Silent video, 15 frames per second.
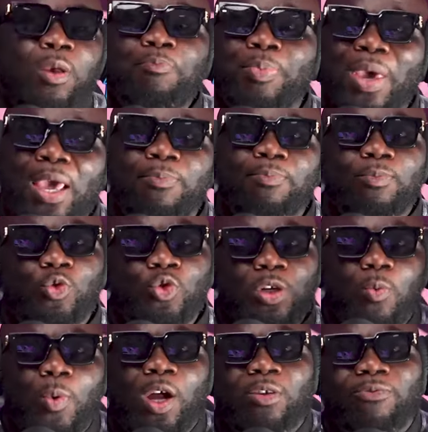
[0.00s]
Beam to the
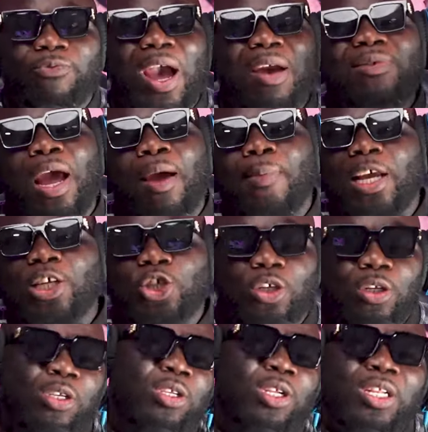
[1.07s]
world. Five
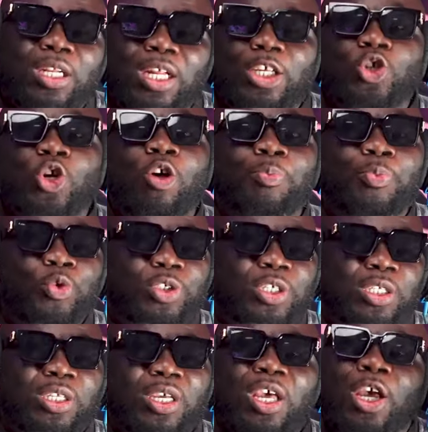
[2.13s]
Dimension. Let's all push
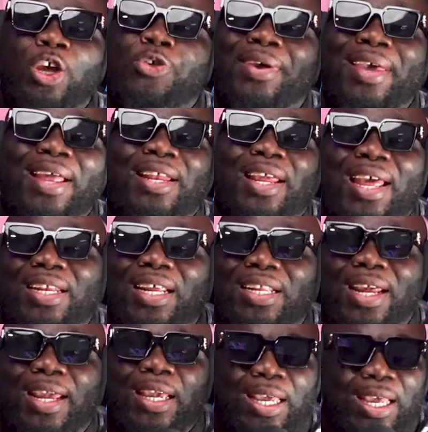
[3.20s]
it. You can get the
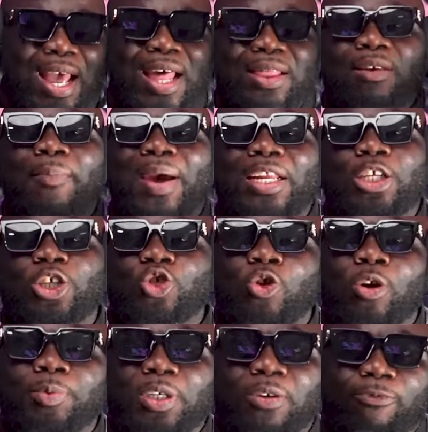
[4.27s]
link under my
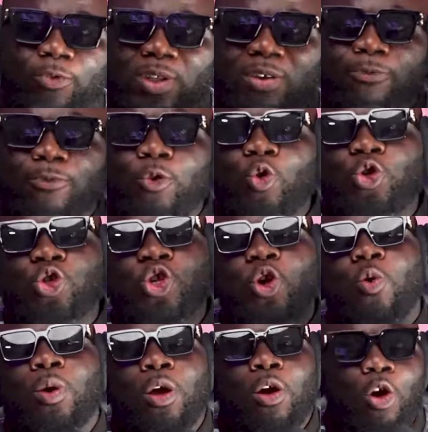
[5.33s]
description for the full
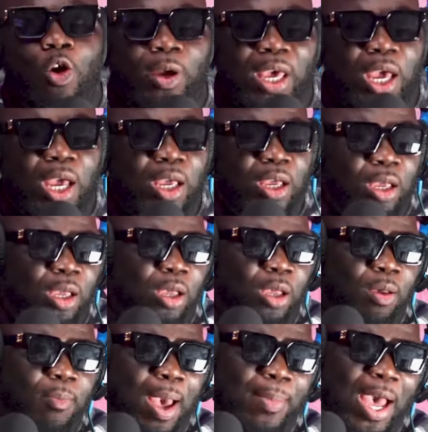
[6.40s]
song. Okay?
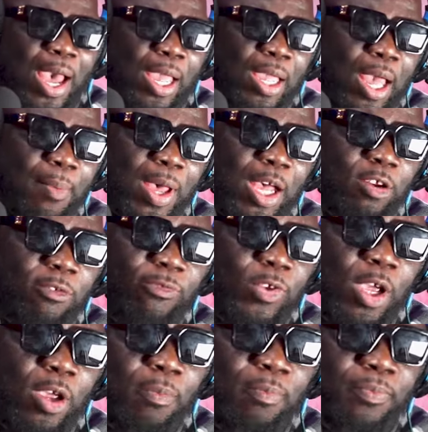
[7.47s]
Bye-bye. I'm out of
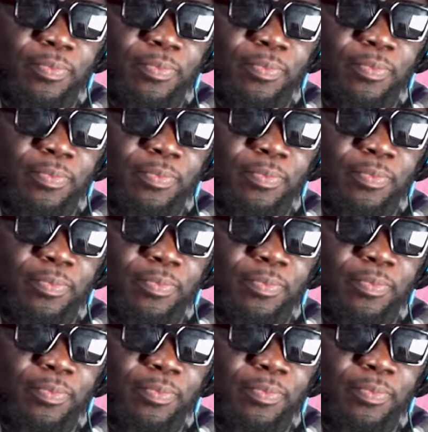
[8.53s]
here.